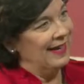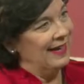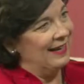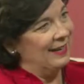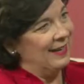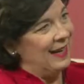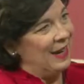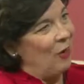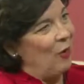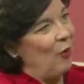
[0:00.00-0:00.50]

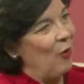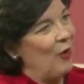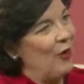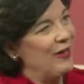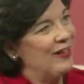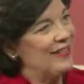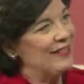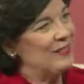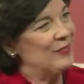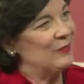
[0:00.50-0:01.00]
how
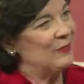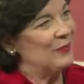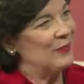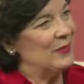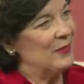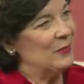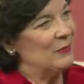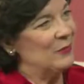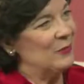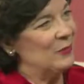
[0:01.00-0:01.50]
hard is it for
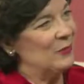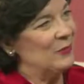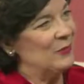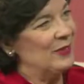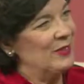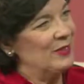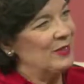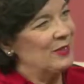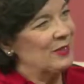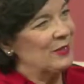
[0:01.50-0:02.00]
them to
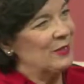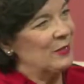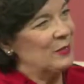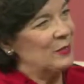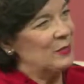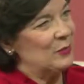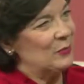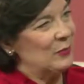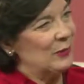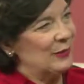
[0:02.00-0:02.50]
reach the
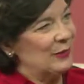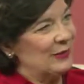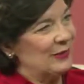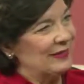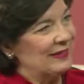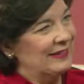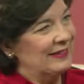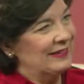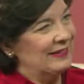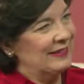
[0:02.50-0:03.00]
customer?
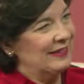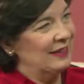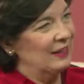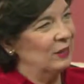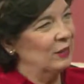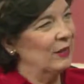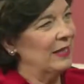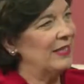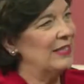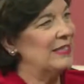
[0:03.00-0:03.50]

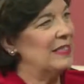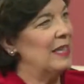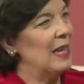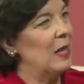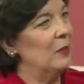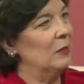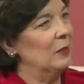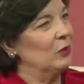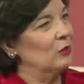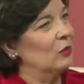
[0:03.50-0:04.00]
They're like
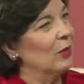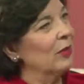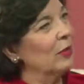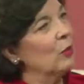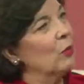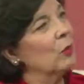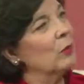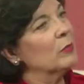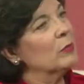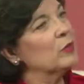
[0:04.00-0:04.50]
salmon trying to
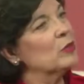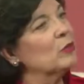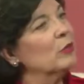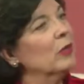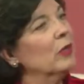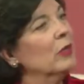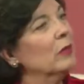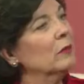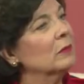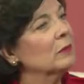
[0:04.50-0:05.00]
go
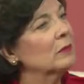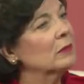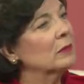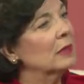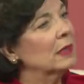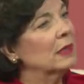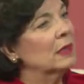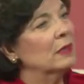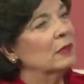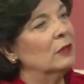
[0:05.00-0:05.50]
upstream.
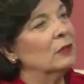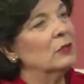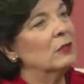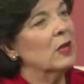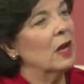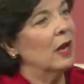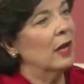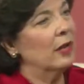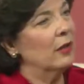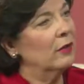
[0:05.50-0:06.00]
They're
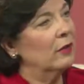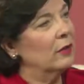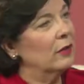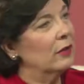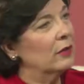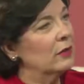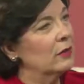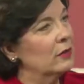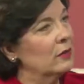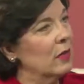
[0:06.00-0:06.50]
tired
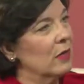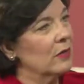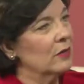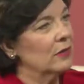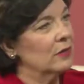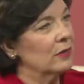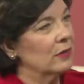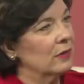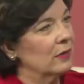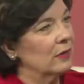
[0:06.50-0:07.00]
and
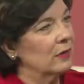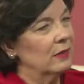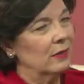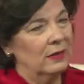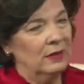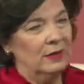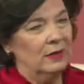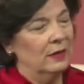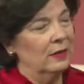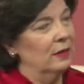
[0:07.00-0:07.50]
exhausted.
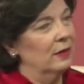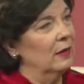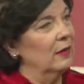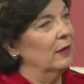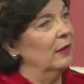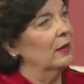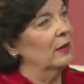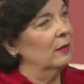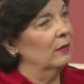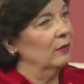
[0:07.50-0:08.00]

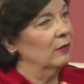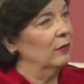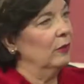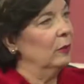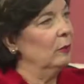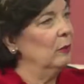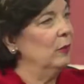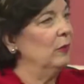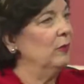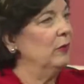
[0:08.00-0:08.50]

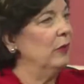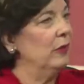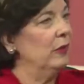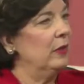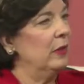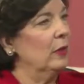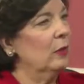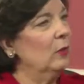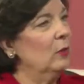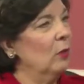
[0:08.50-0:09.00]
Flip over to the
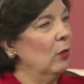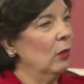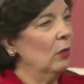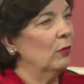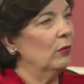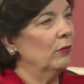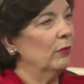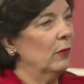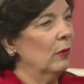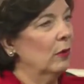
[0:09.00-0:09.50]
other
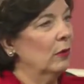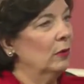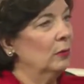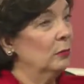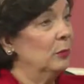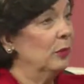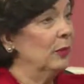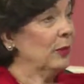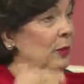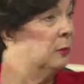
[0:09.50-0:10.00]
waterfall,
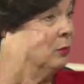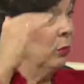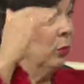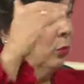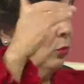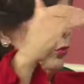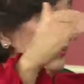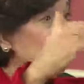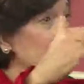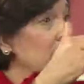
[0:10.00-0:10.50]
put the
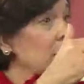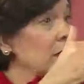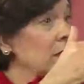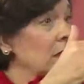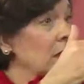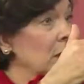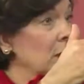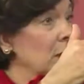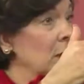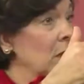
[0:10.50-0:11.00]
employee at the
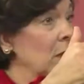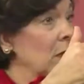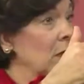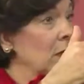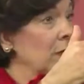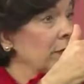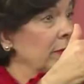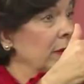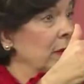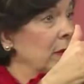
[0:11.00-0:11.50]
top of the
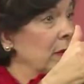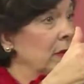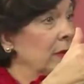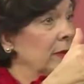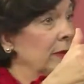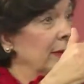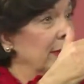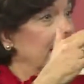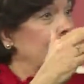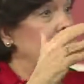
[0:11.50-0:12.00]
waterfall
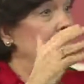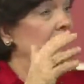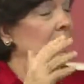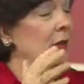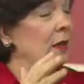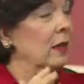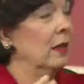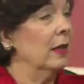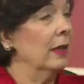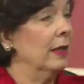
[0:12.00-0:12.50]
and the
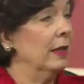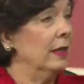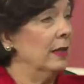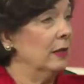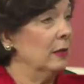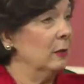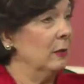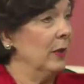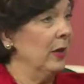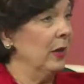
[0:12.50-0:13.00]
client at
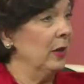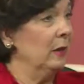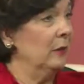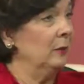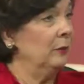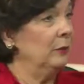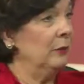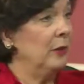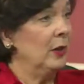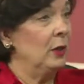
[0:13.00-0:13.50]
the
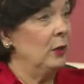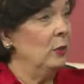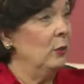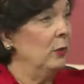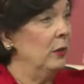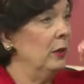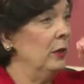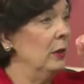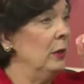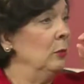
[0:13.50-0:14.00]
bottom.
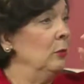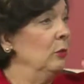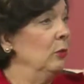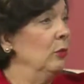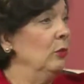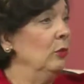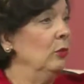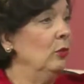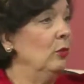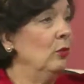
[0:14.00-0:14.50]
When the
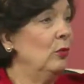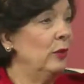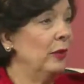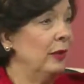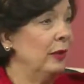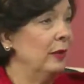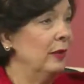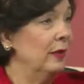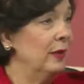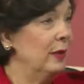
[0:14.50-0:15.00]

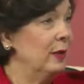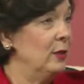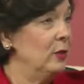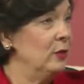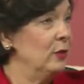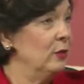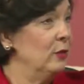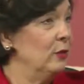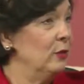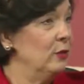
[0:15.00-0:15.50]
employee is
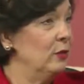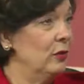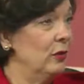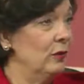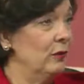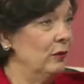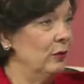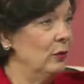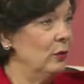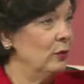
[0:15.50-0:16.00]
nurtured
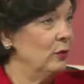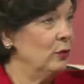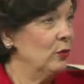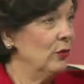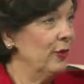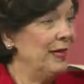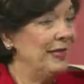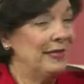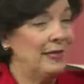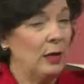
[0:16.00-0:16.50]
and feels
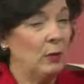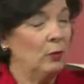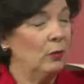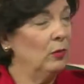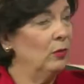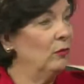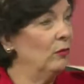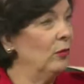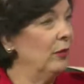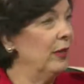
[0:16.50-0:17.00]
great, that
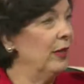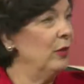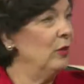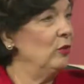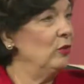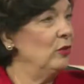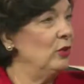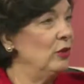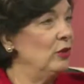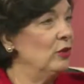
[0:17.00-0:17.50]
wonderful
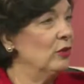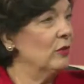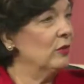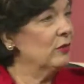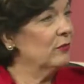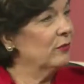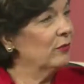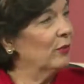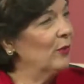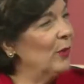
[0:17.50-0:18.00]
energy
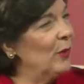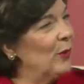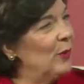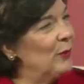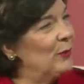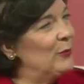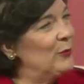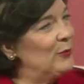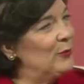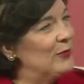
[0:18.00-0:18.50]
just
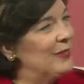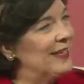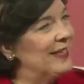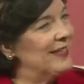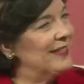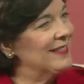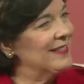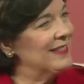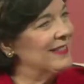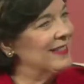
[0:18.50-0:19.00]
flows
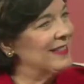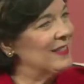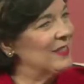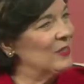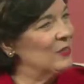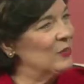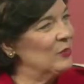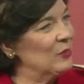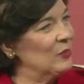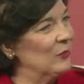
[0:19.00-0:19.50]
down to the
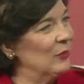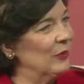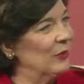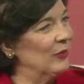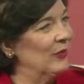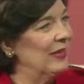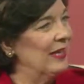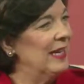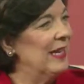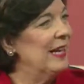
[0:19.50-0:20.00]
customer
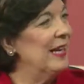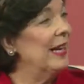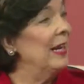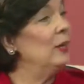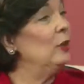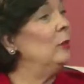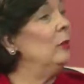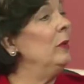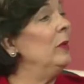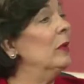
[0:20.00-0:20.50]
and
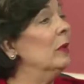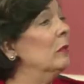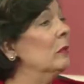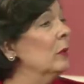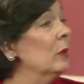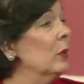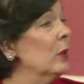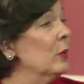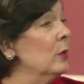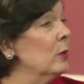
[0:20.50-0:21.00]
you become the
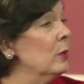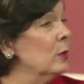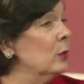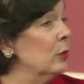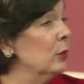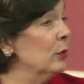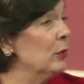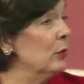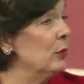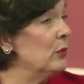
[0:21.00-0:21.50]
go-to
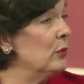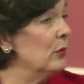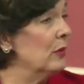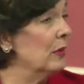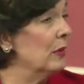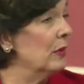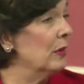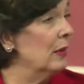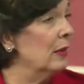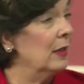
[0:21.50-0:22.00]
person.
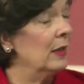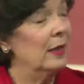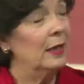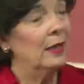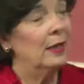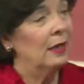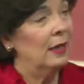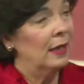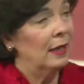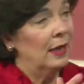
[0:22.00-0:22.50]

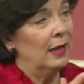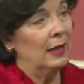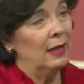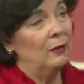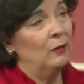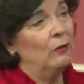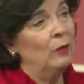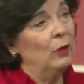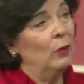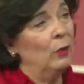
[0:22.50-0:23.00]

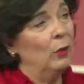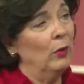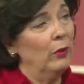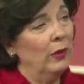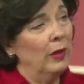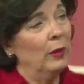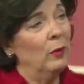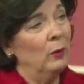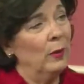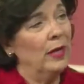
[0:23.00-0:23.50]
Everywhere
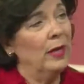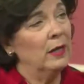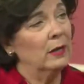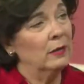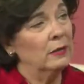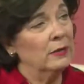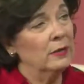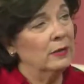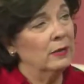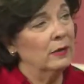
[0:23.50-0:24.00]
I
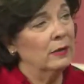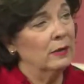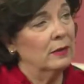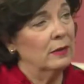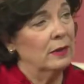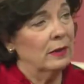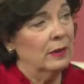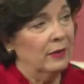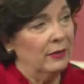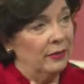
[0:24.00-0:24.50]
went,
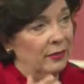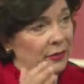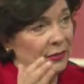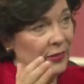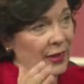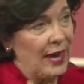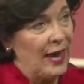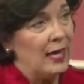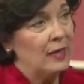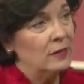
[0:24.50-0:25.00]

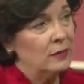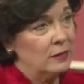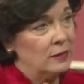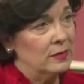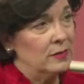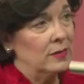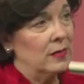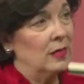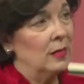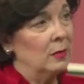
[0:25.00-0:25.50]
that
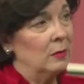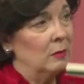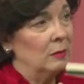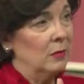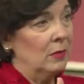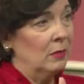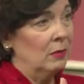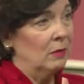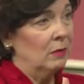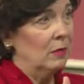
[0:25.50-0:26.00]
same
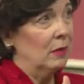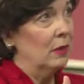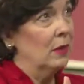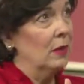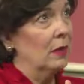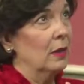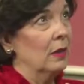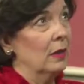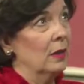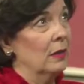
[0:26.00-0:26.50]

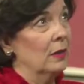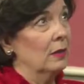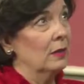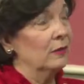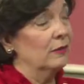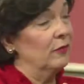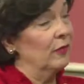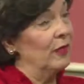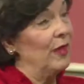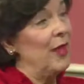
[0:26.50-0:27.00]

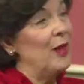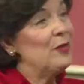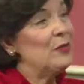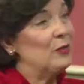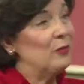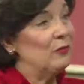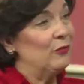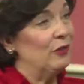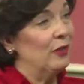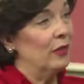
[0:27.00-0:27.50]

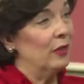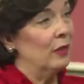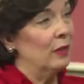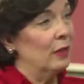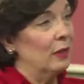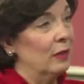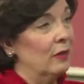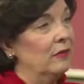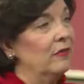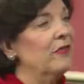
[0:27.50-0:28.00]
philosophy
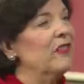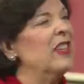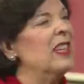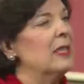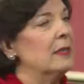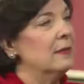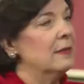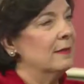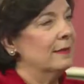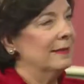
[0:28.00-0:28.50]

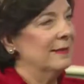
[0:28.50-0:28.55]
fit.